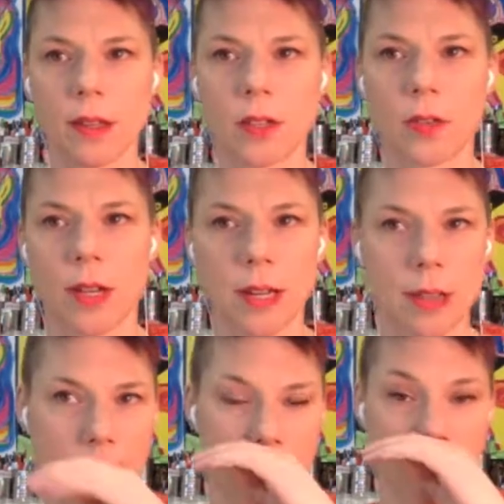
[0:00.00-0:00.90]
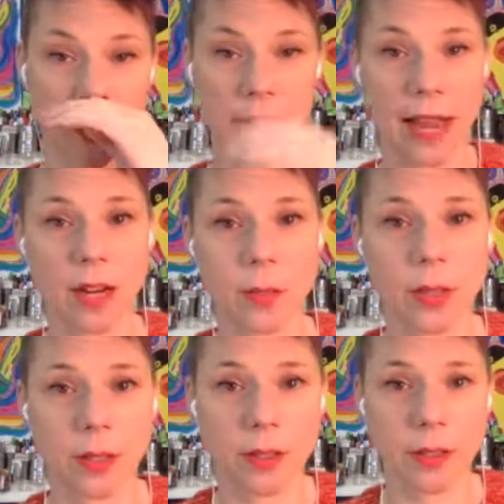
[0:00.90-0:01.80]
illustrated The Hungry
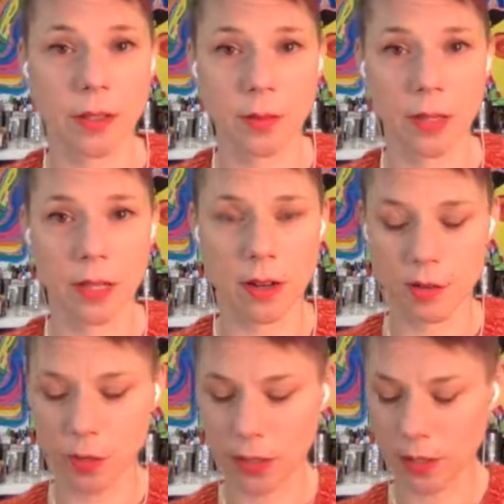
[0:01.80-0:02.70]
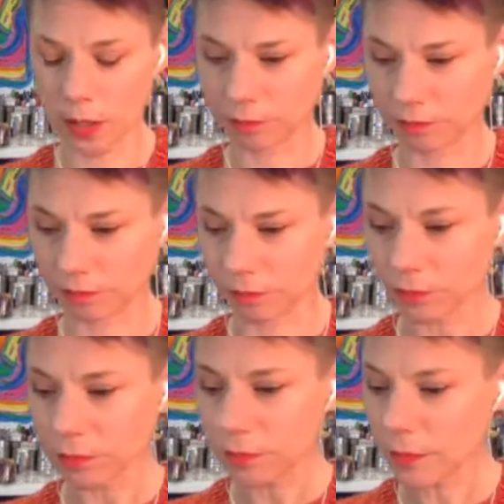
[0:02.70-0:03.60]
Caterpillar and a billion other books?
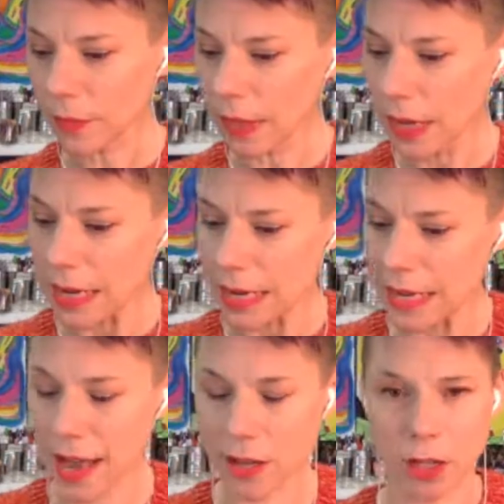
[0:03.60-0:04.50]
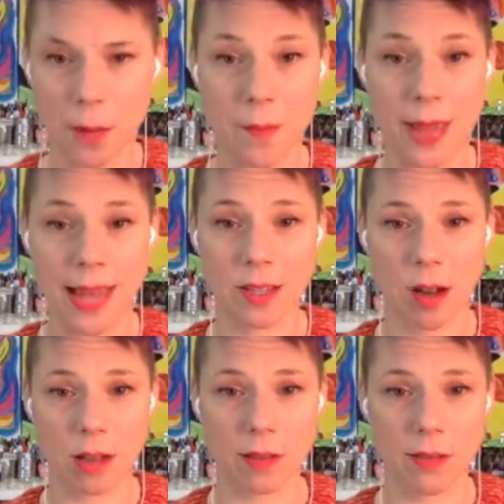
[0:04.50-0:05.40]
He actually
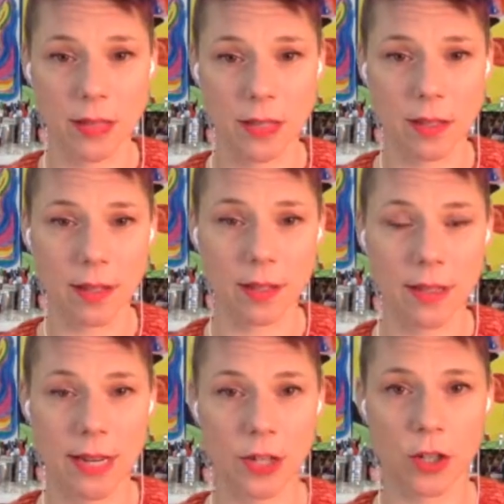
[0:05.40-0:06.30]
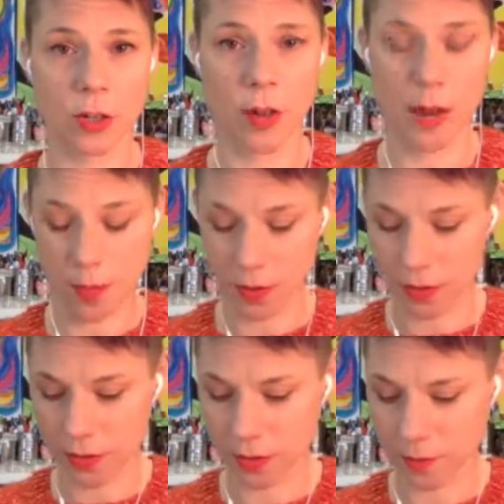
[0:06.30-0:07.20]
makes all of his textured
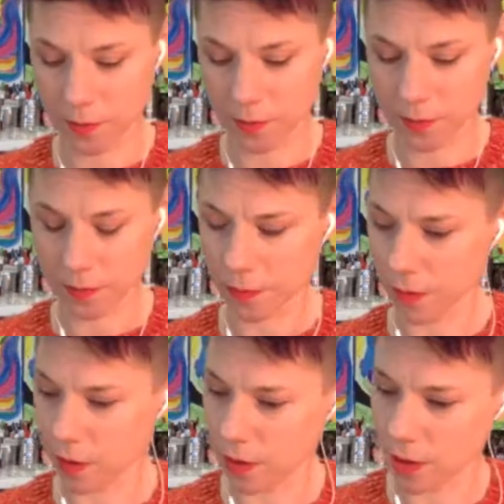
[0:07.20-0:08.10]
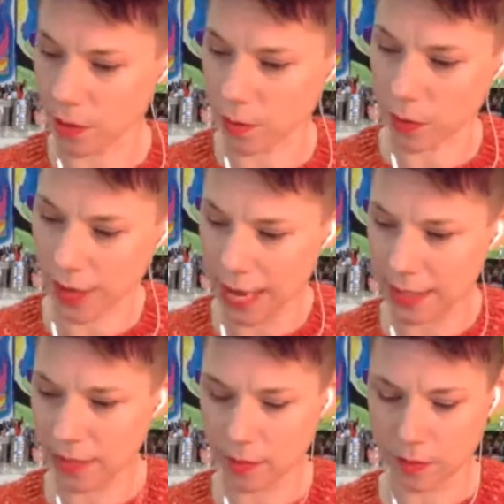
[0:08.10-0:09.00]
papers uh, with
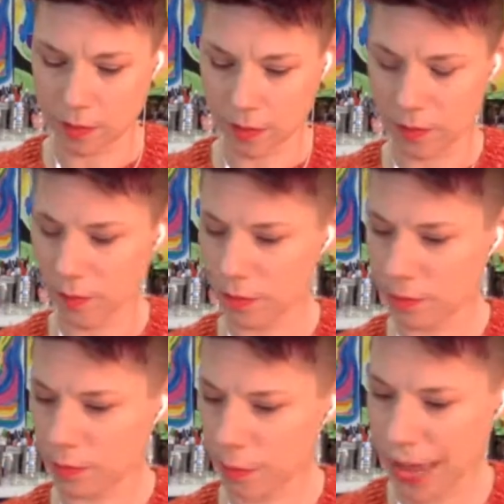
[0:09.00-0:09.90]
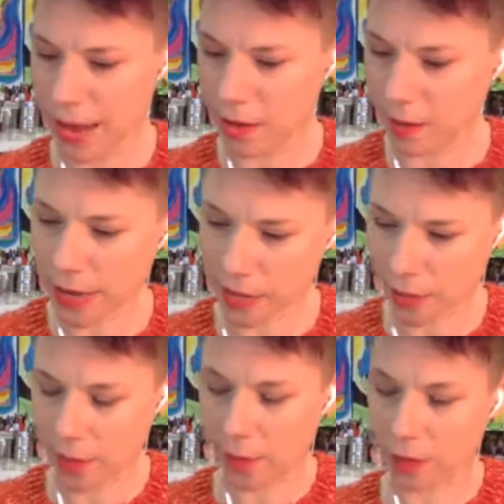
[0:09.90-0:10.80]
paste, paint,
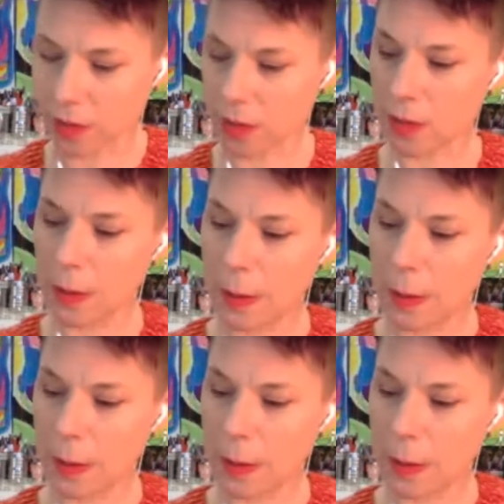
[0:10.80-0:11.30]
paste papers.